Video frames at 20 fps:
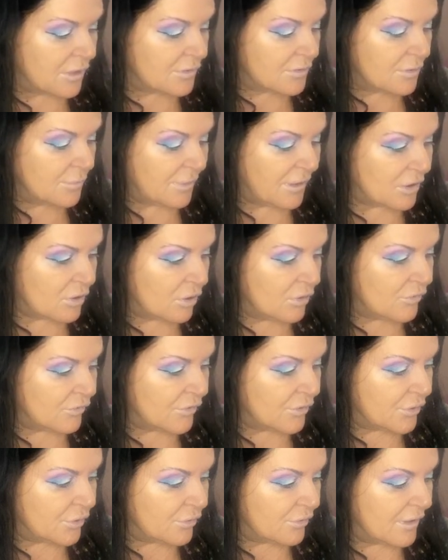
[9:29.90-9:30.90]
do a bit of
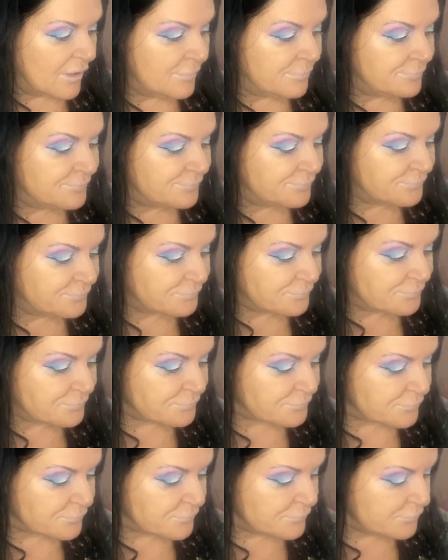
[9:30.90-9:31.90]
contour in,
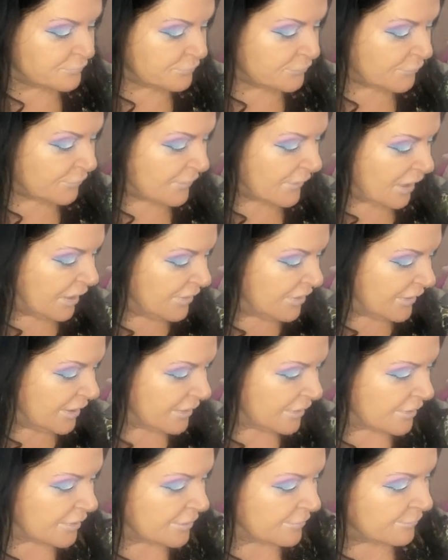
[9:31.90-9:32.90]
I
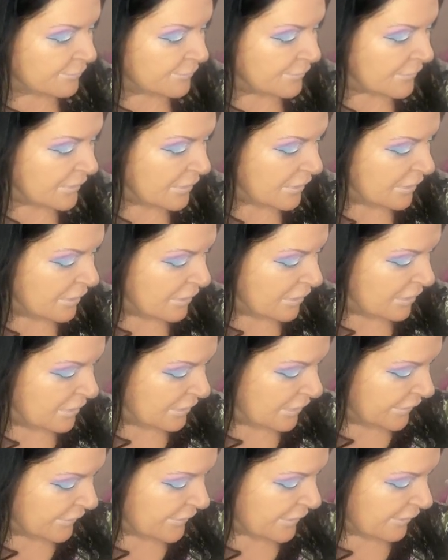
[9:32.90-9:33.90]
think.
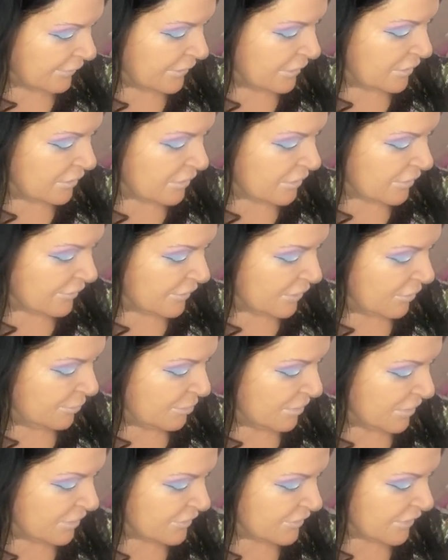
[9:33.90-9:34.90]
Let's have a look. I've got a
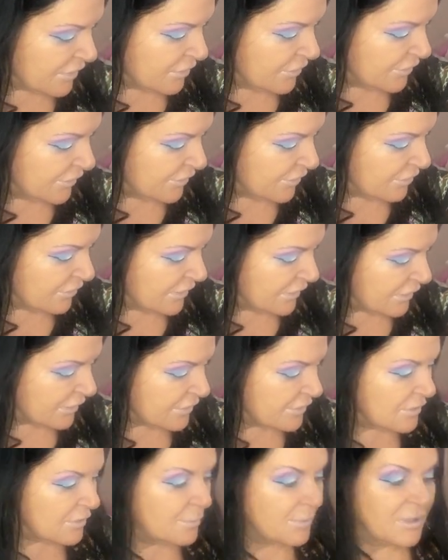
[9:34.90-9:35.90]
brush for contour, and I
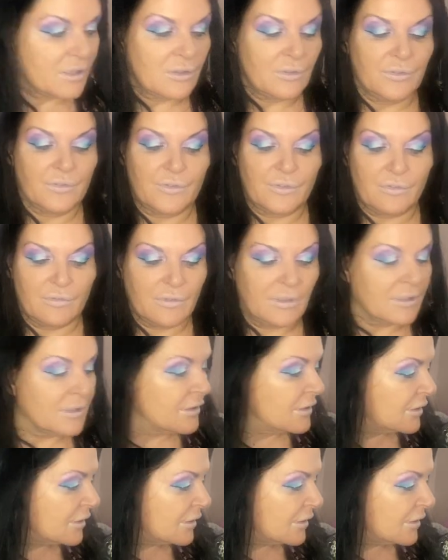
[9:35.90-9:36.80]
can do a bit of contour in.